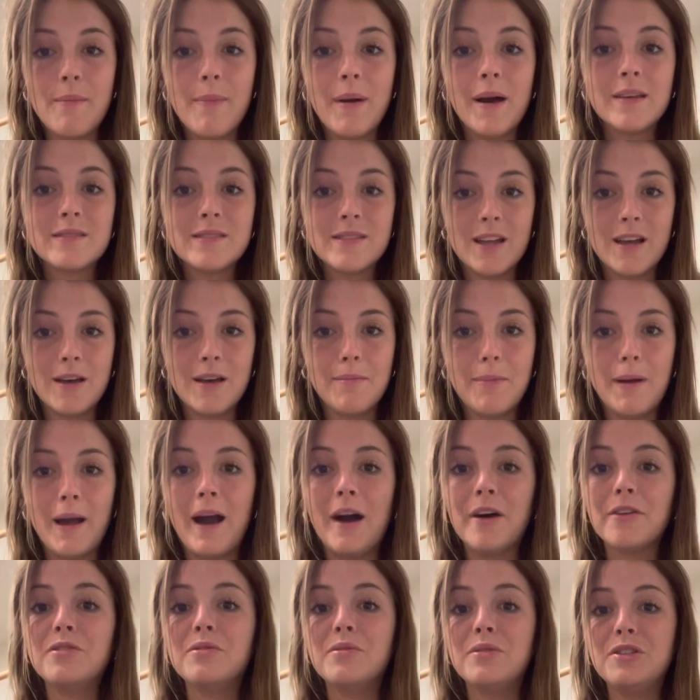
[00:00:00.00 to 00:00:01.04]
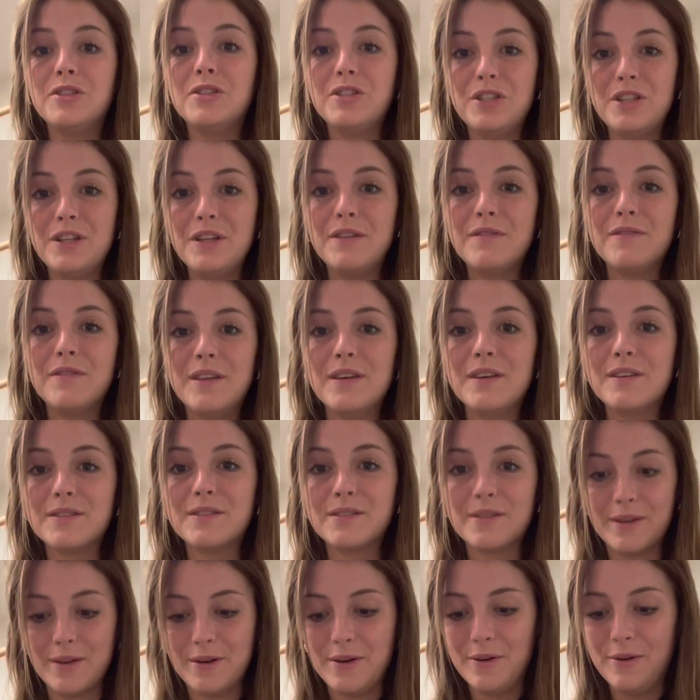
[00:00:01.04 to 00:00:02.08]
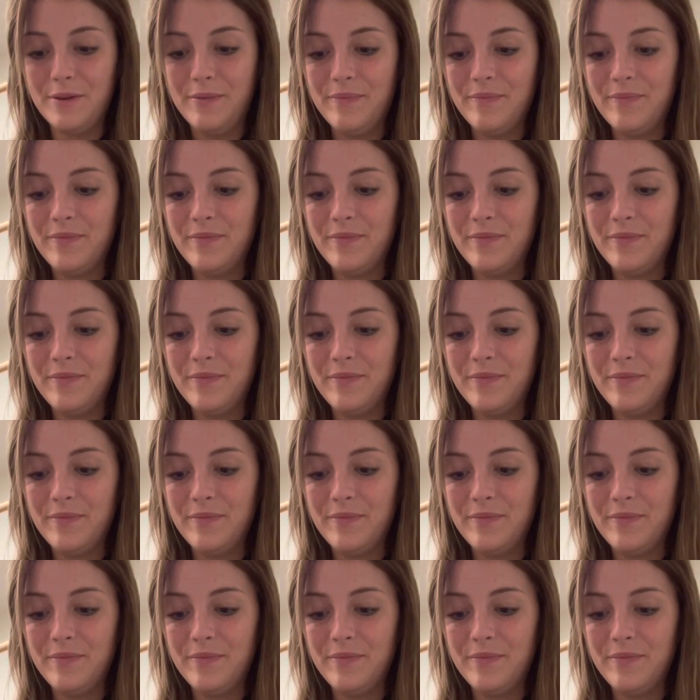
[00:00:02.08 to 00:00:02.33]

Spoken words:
by step how to achieve this goal.